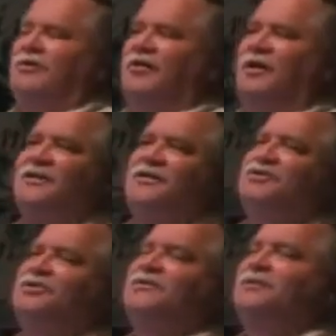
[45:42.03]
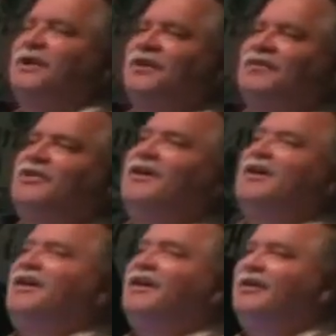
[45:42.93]
I used to, when I lived
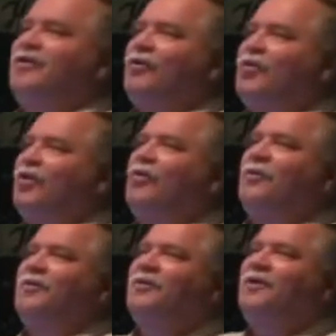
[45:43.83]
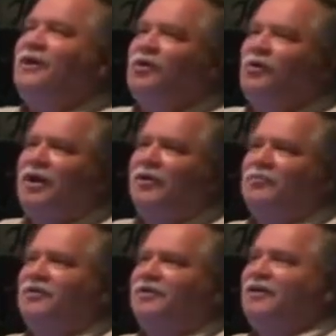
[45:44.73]
in Oklahoma, go out
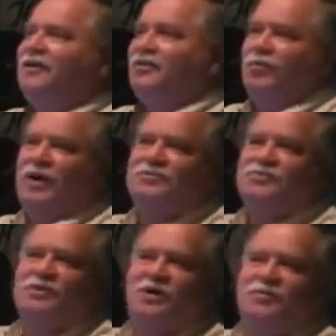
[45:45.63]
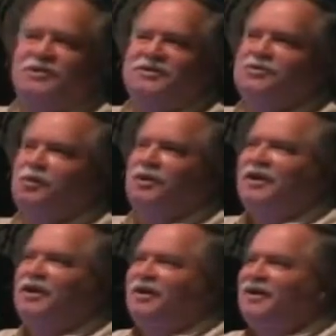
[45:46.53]
when the, the, rains would come in the
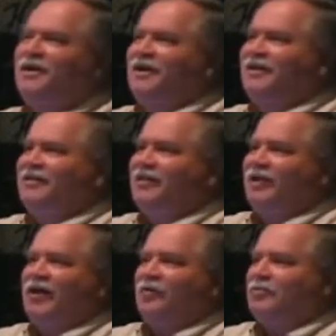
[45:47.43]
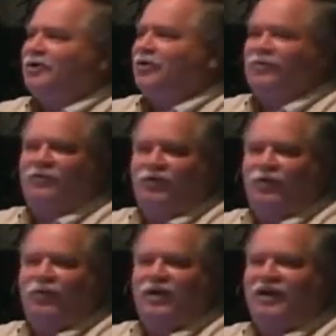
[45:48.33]
spring and the lake would be
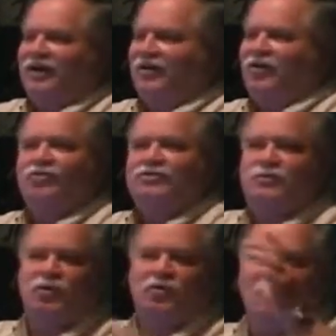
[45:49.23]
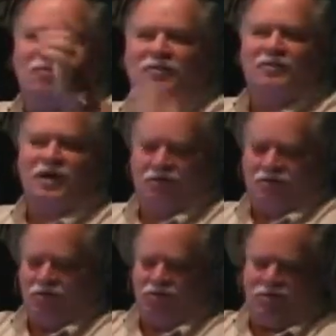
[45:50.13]
overflowing and a long spillway about a mile
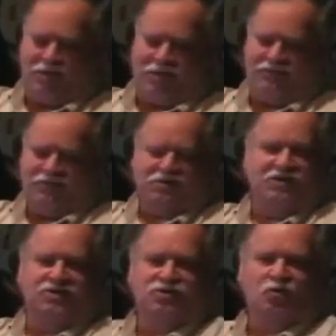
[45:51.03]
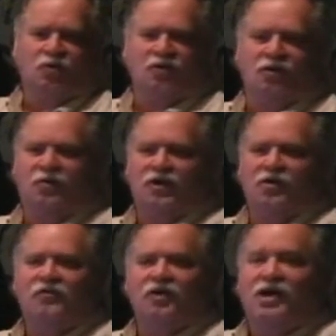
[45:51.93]
long, about six inches of water going
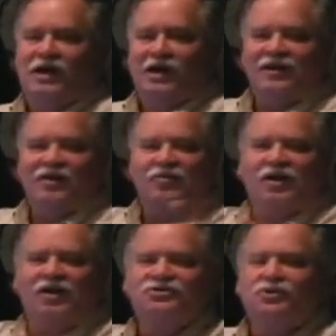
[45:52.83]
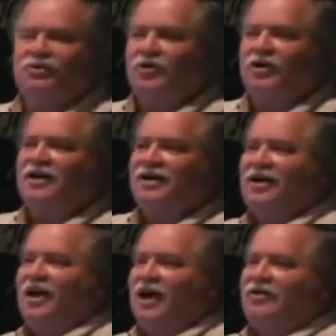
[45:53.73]
over. It narrowed down to a creek, and
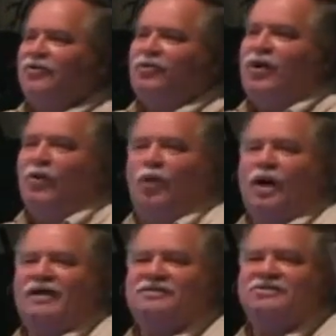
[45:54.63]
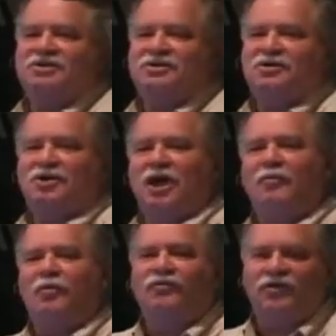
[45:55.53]
I knew ways to
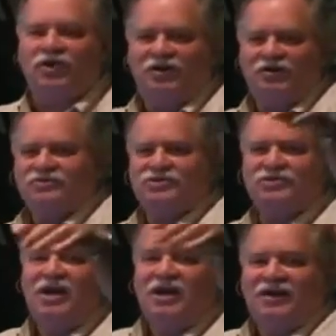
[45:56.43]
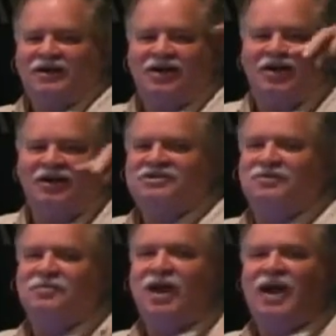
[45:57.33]
climb over the hills and get down in
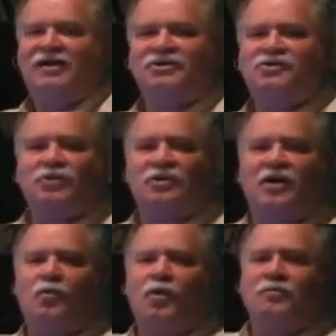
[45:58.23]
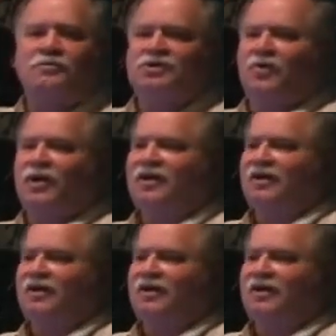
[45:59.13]
some canyons where that water was going.